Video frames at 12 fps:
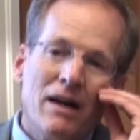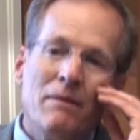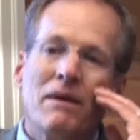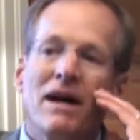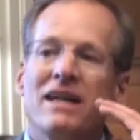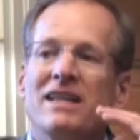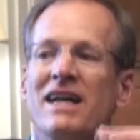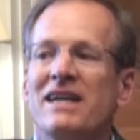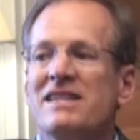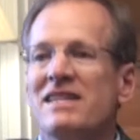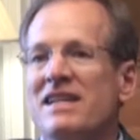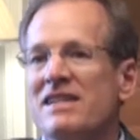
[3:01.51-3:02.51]

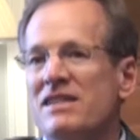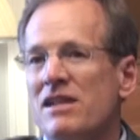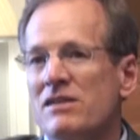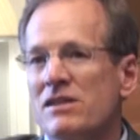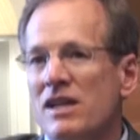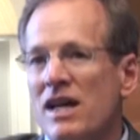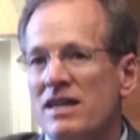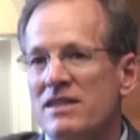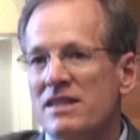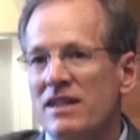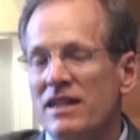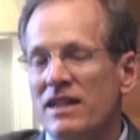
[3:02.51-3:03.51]
I'd say it's
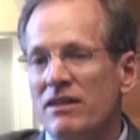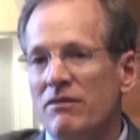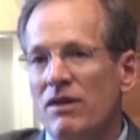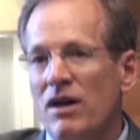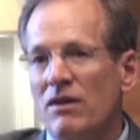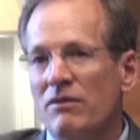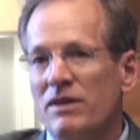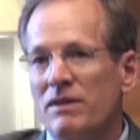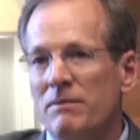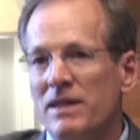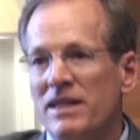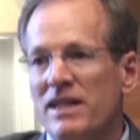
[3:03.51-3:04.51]
constantly
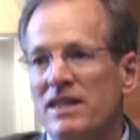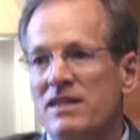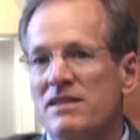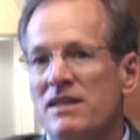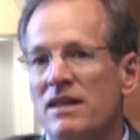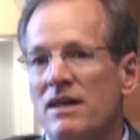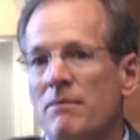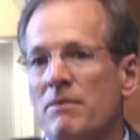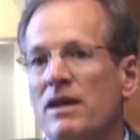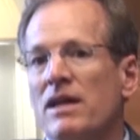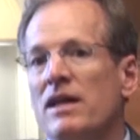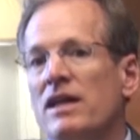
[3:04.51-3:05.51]
evolving because,
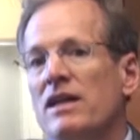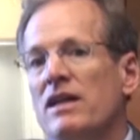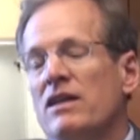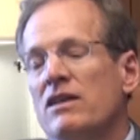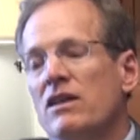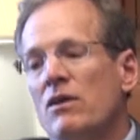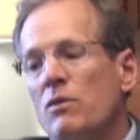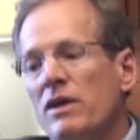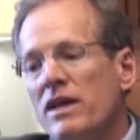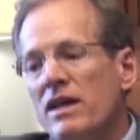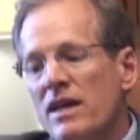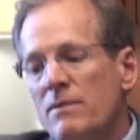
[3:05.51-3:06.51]
when
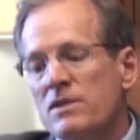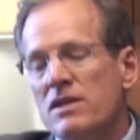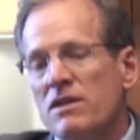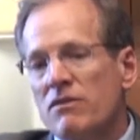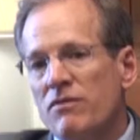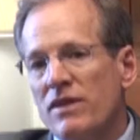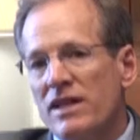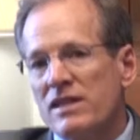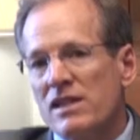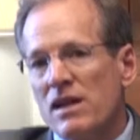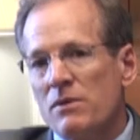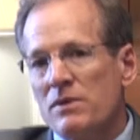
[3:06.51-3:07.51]
it comes to
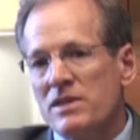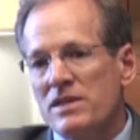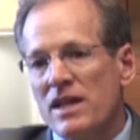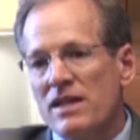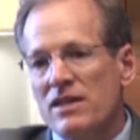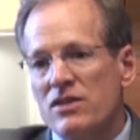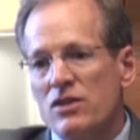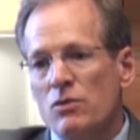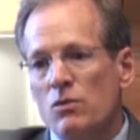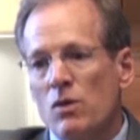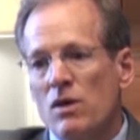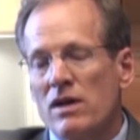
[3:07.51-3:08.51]
defense, I always say that you
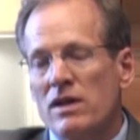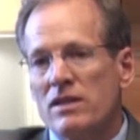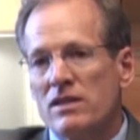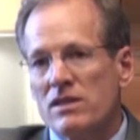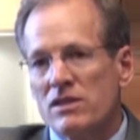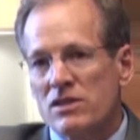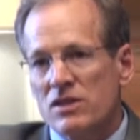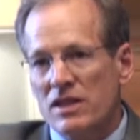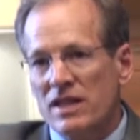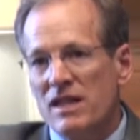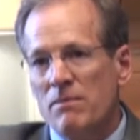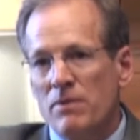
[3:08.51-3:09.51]
want to
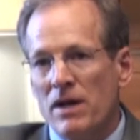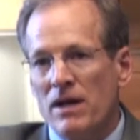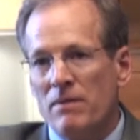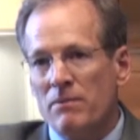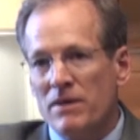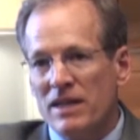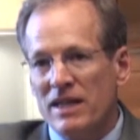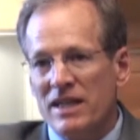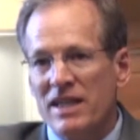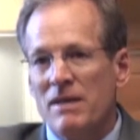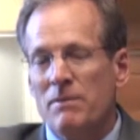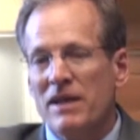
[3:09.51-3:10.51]
keep up
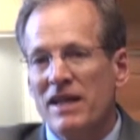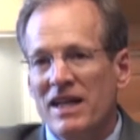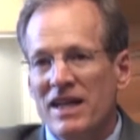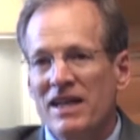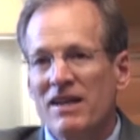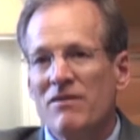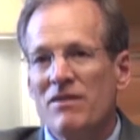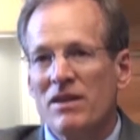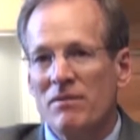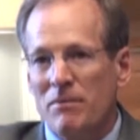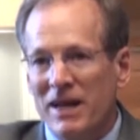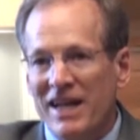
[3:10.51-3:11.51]
and keep ahead of
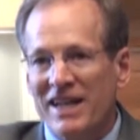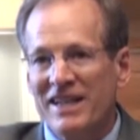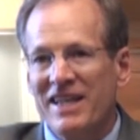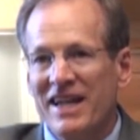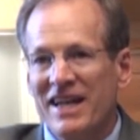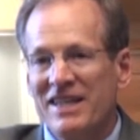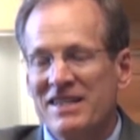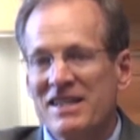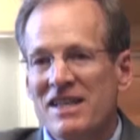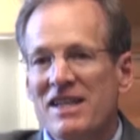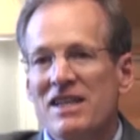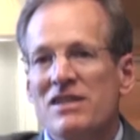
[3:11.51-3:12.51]
the bad
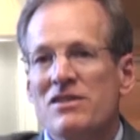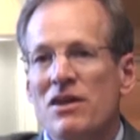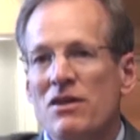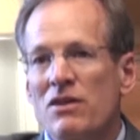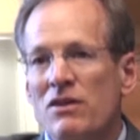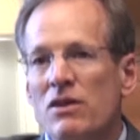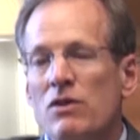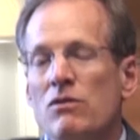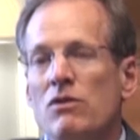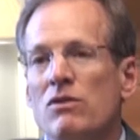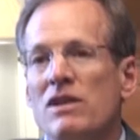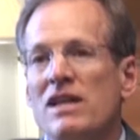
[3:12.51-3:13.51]
guys. So
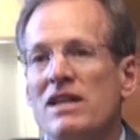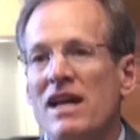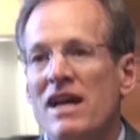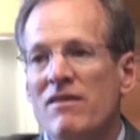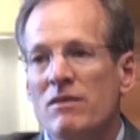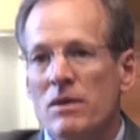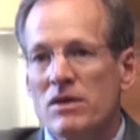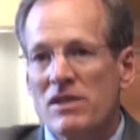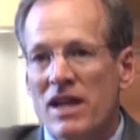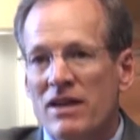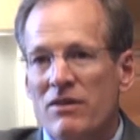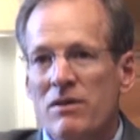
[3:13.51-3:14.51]
you need to have the most
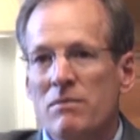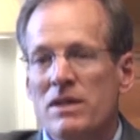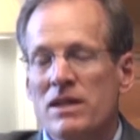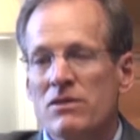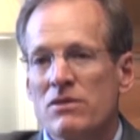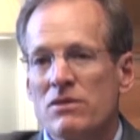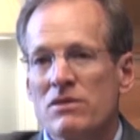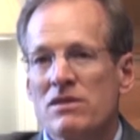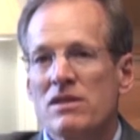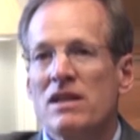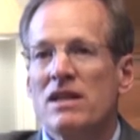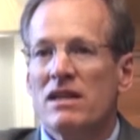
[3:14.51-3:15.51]
accurate
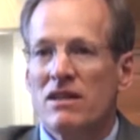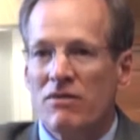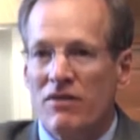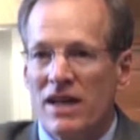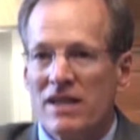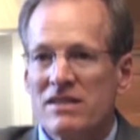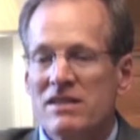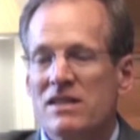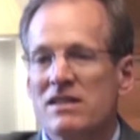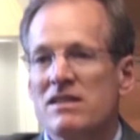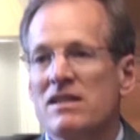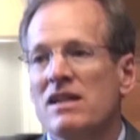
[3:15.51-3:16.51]
missiles, the
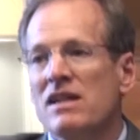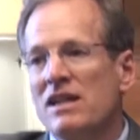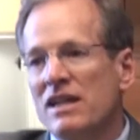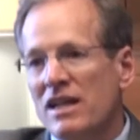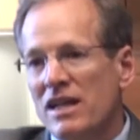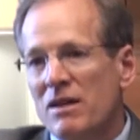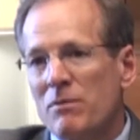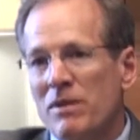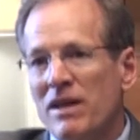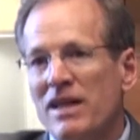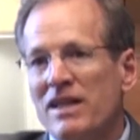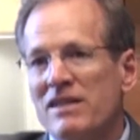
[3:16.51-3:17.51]
fastest
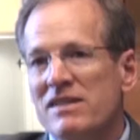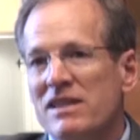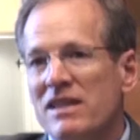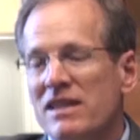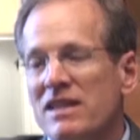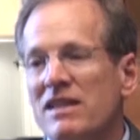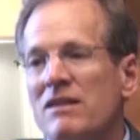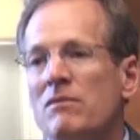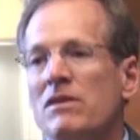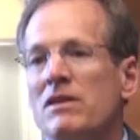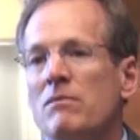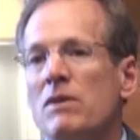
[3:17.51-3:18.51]
airplanes,
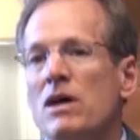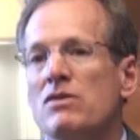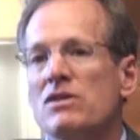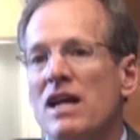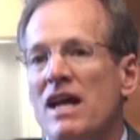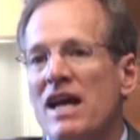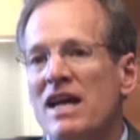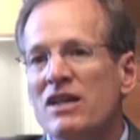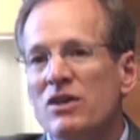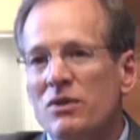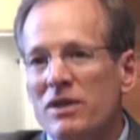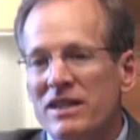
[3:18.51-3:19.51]
the most
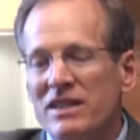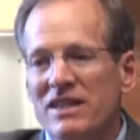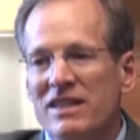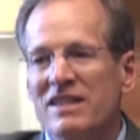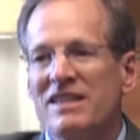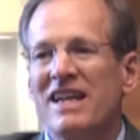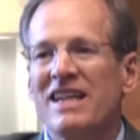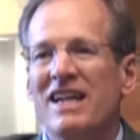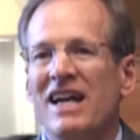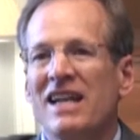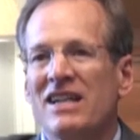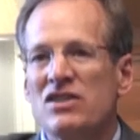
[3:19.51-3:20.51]
accurate
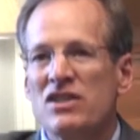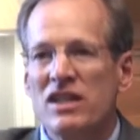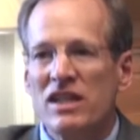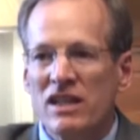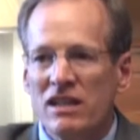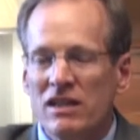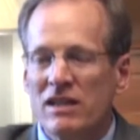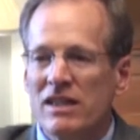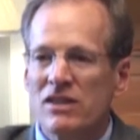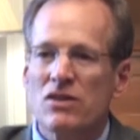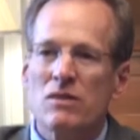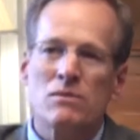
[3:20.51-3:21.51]
technology
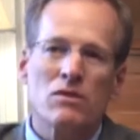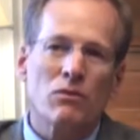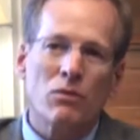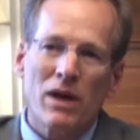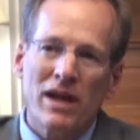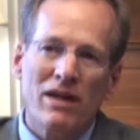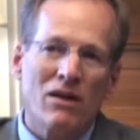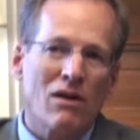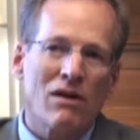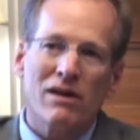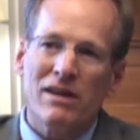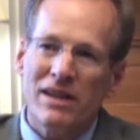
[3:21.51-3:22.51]
in terms of
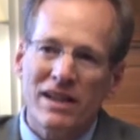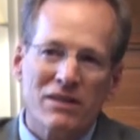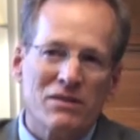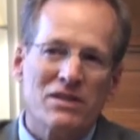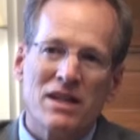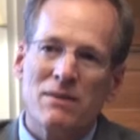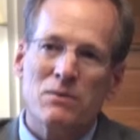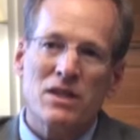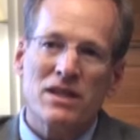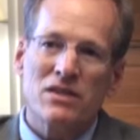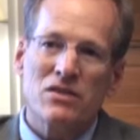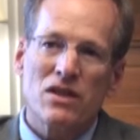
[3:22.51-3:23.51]
radar and
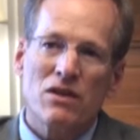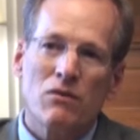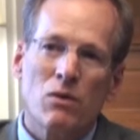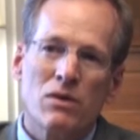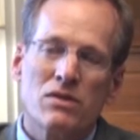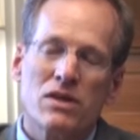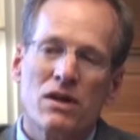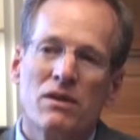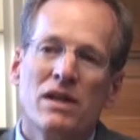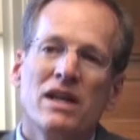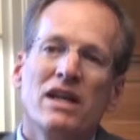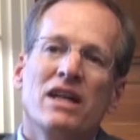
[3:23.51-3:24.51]
interception and so forth.
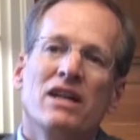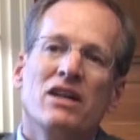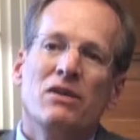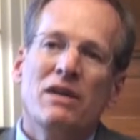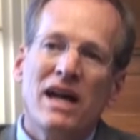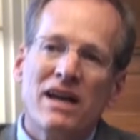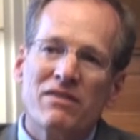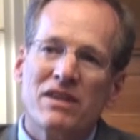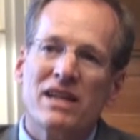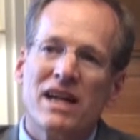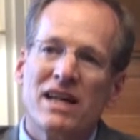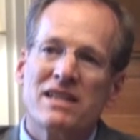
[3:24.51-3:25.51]
So you have
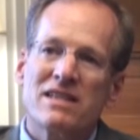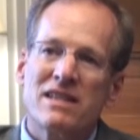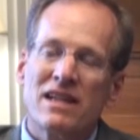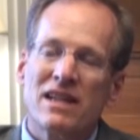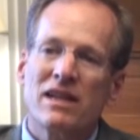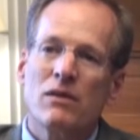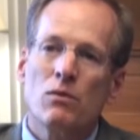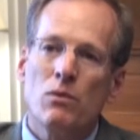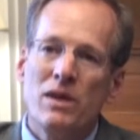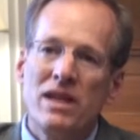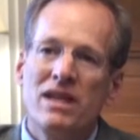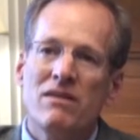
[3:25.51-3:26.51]
to constantly
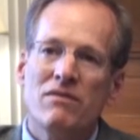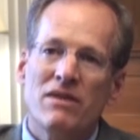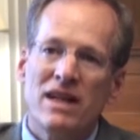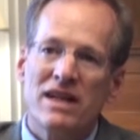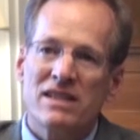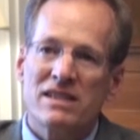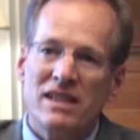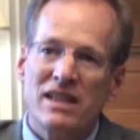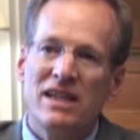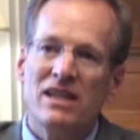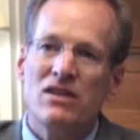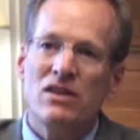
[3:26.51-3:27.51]
reinvest
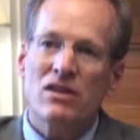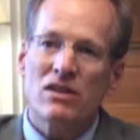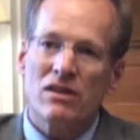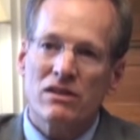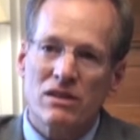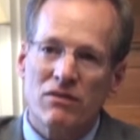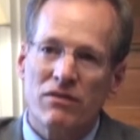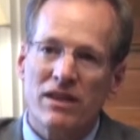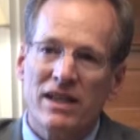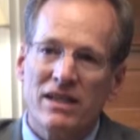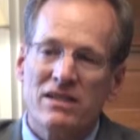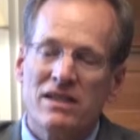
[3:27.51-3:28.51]
in your
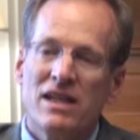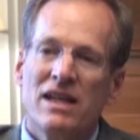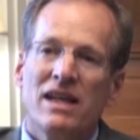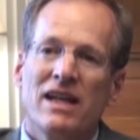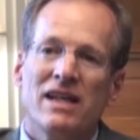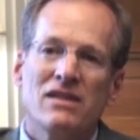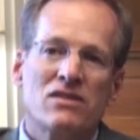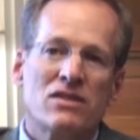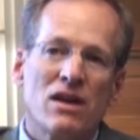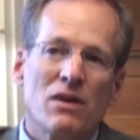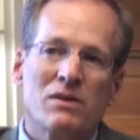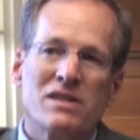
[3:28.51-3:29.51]
defense. And
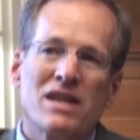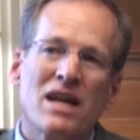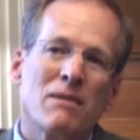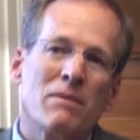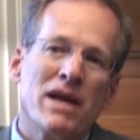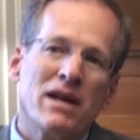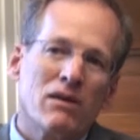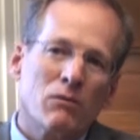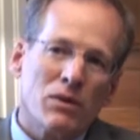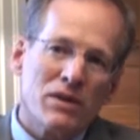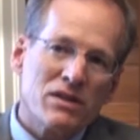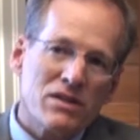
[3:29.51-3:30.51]
so it's not a matter of,
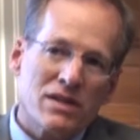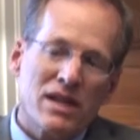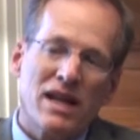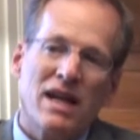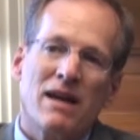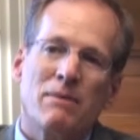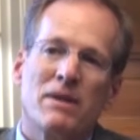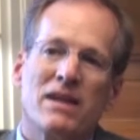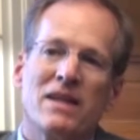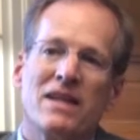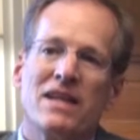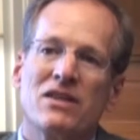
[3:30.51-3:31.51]
well, this is going to happen in
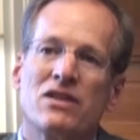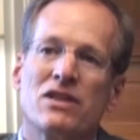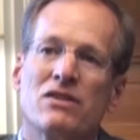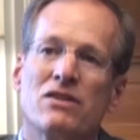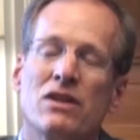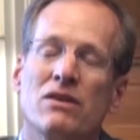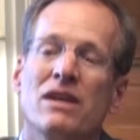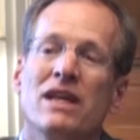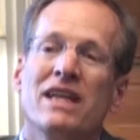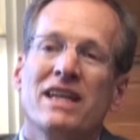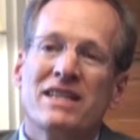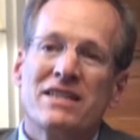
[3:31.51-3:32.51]
the next year or two.
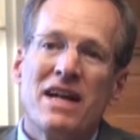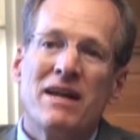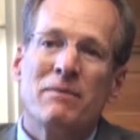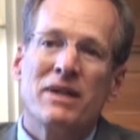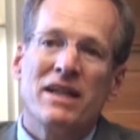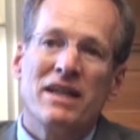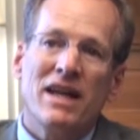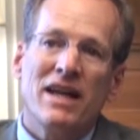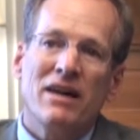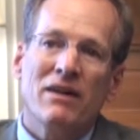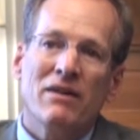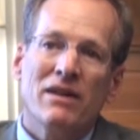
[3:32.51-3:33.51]
It's happening
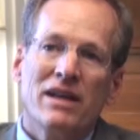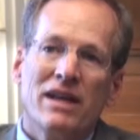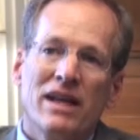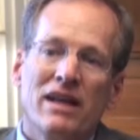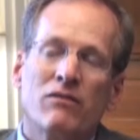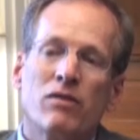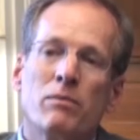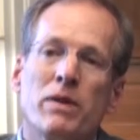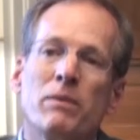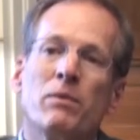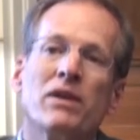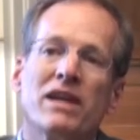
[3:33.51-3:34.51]
now. And for
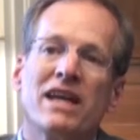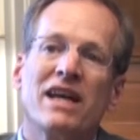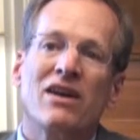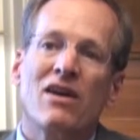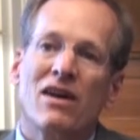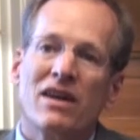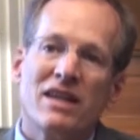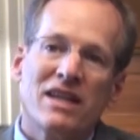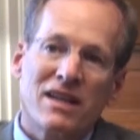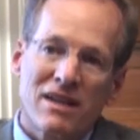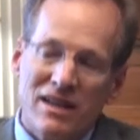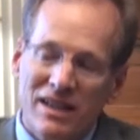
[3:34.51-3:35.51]
people to get on
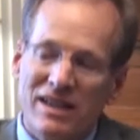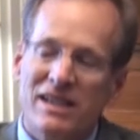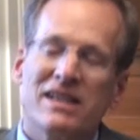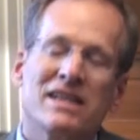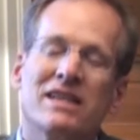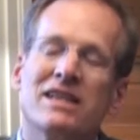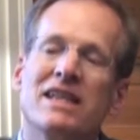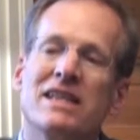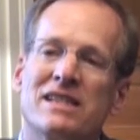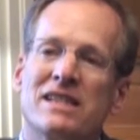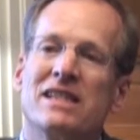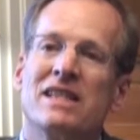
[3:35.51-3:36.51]
that,
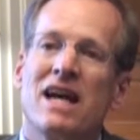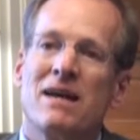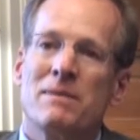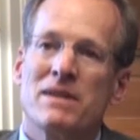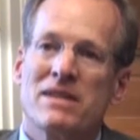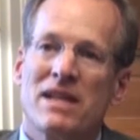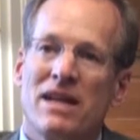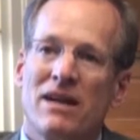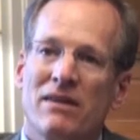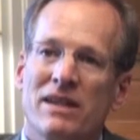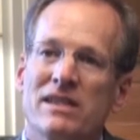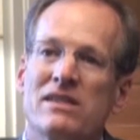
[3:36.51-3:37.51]
the time is
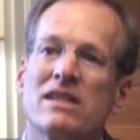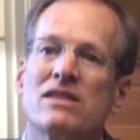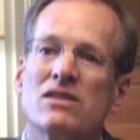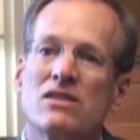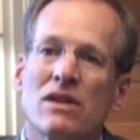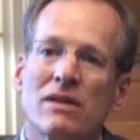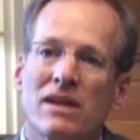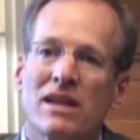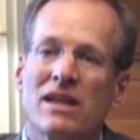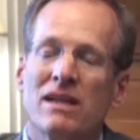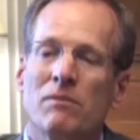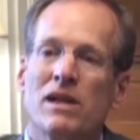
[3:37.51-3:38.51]
now, because it's only
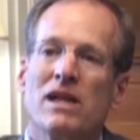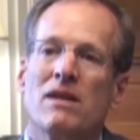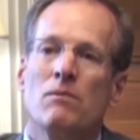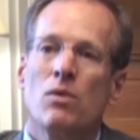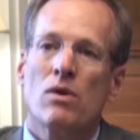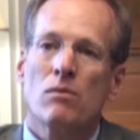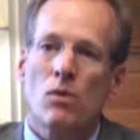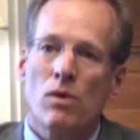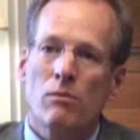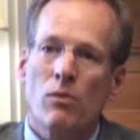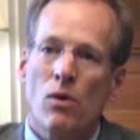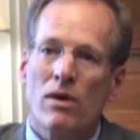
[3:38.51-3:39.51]
going to become more and more
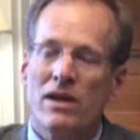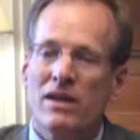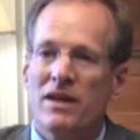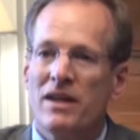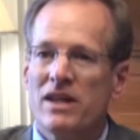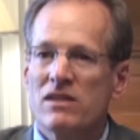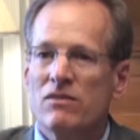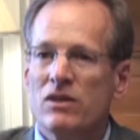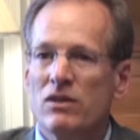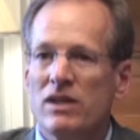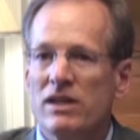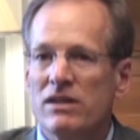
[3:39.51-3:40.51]
important in the next
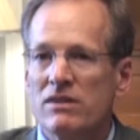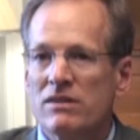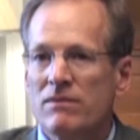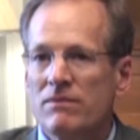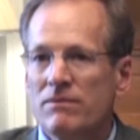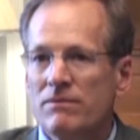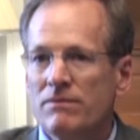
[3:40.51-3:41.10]
few years.